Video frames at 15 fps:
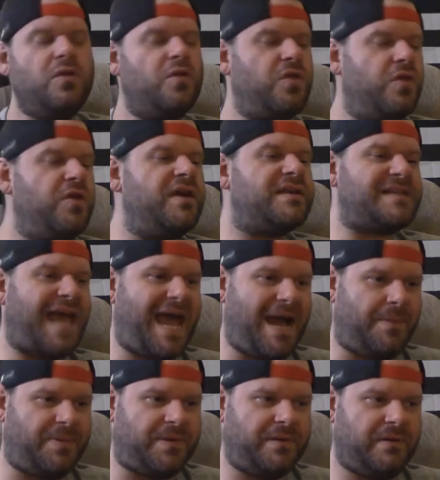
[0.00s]
this
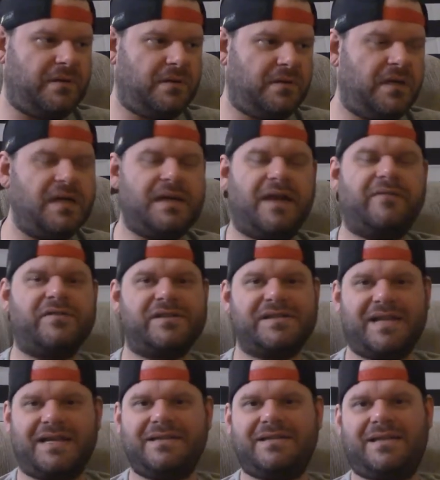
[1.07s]
happened, and ever
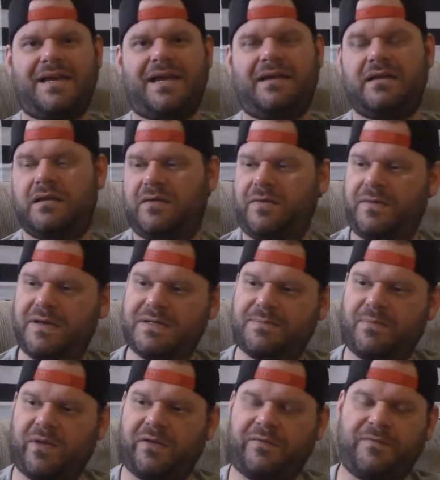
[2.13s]
since then,
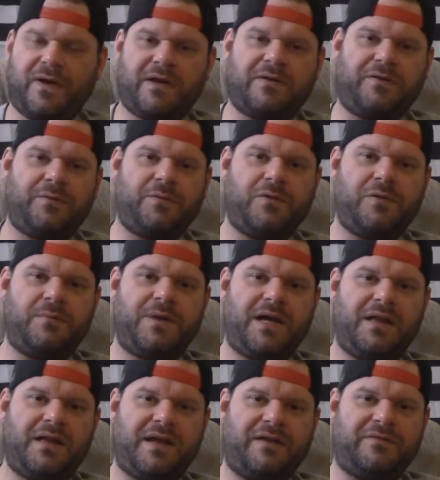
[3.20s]
this motherfucker's ruined my
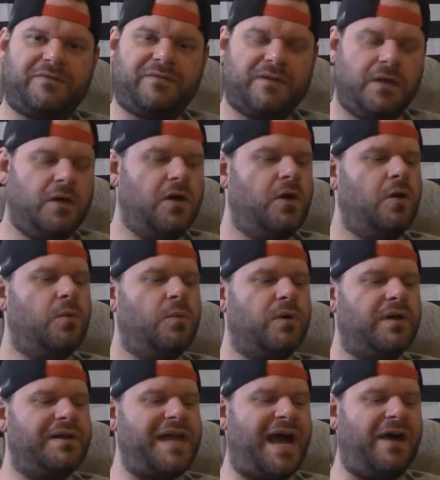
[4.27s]
life.
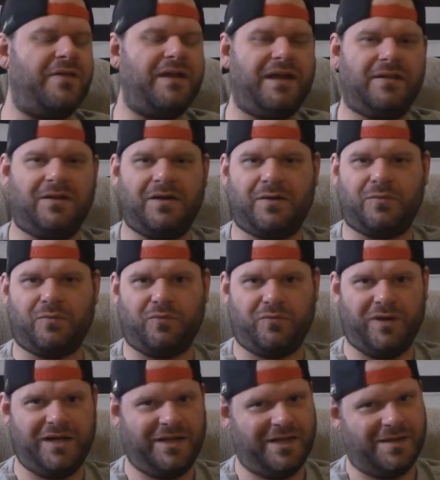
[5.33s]
Well, now they look
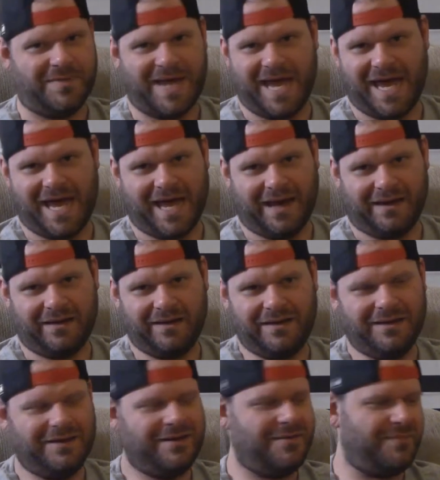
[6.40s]
really bad
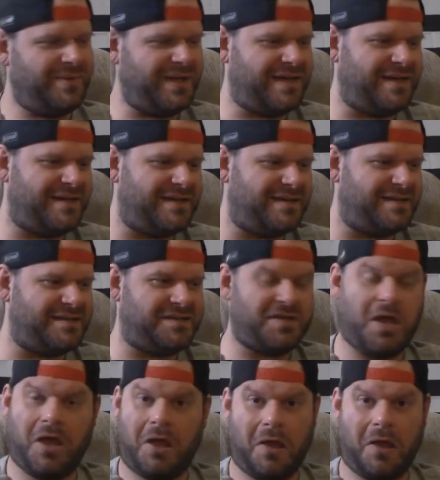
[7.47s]
because